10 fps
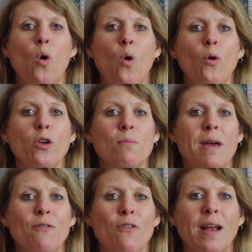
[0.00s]
Or you
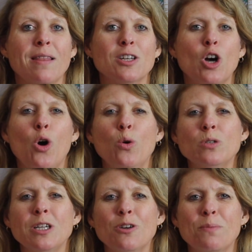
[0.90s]
may find that
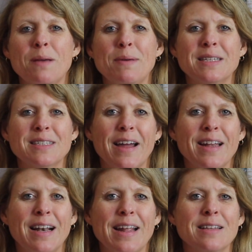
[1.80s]
holding your baby
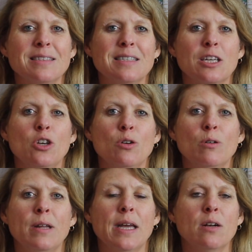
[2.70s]
tightly and
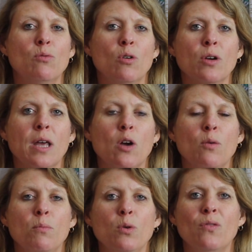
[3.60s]
securely and rocking or
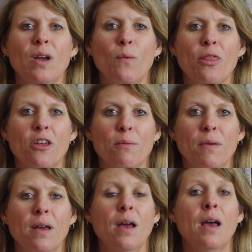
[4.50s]
moving with
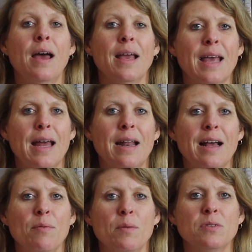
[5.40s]
them again
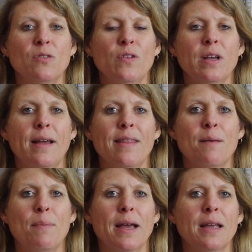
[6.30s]
help them to feel like
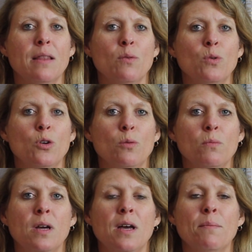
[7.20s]
they're back in the
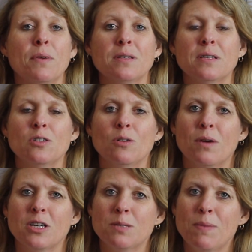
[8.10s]
womb, because there's not
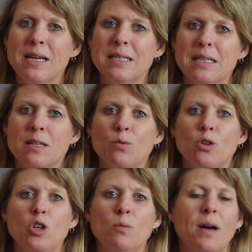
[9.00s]
much space in the
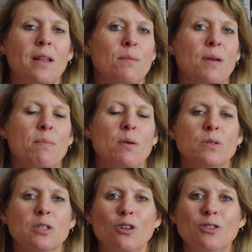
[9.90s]
womb and the baby
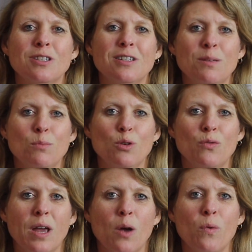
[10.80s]
was constantly
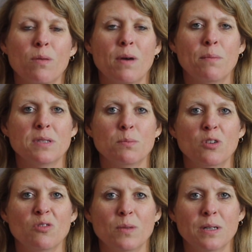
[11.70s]
moving with mum's
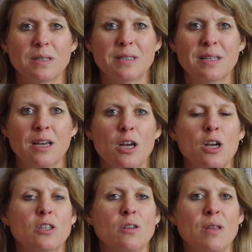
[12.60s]
movements.
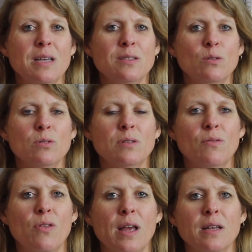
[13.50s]
So these sorts
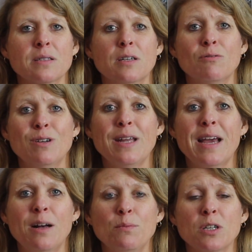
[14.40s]
of things can really
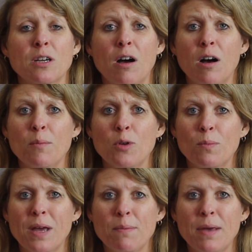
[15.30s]
help to calm your
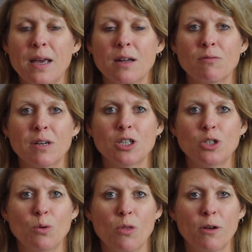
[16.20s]
baby and
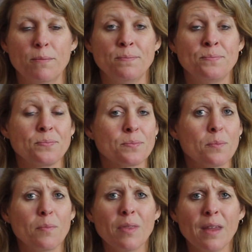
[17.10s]
reassure them,
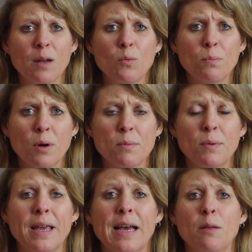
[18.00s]
and will
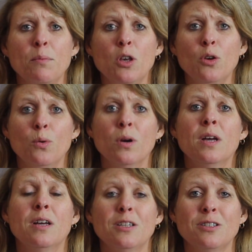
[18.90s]
probably help you
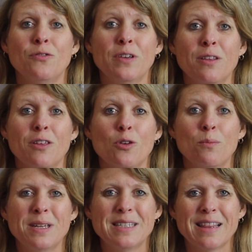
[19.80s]
to feel that you're
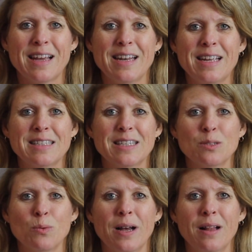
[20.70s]
meeting their needs
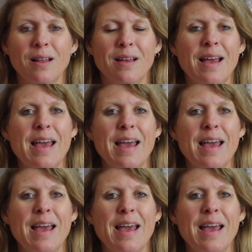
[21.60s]
as well.